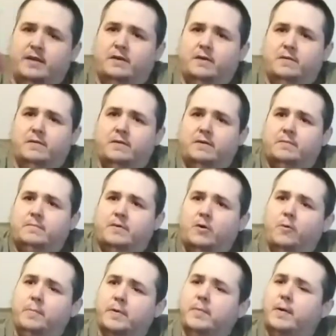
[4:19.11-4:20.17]
I know. I'm,
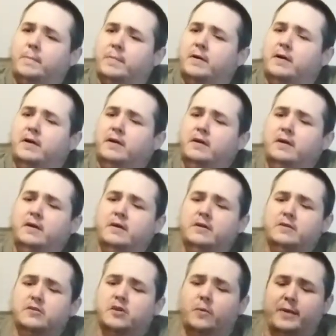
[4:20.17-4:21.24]
gonna open them up. Them
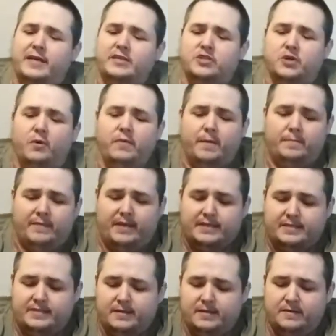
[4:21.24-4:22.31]
so we can show them
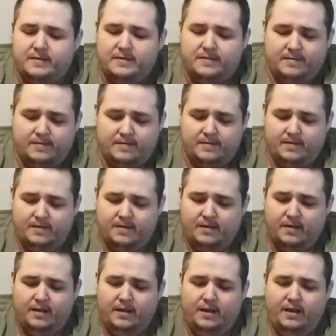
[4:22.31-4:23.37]
these.
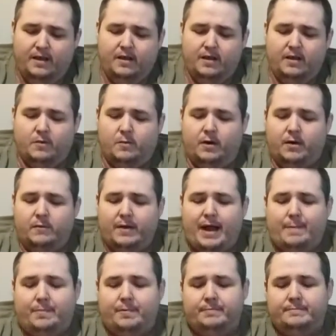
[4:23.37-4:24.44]
let we'll
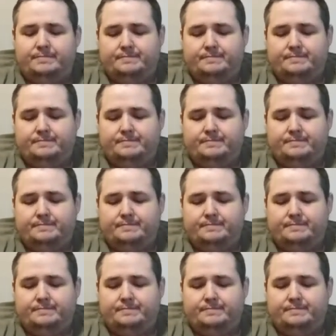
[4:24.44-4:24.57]
unwrap them.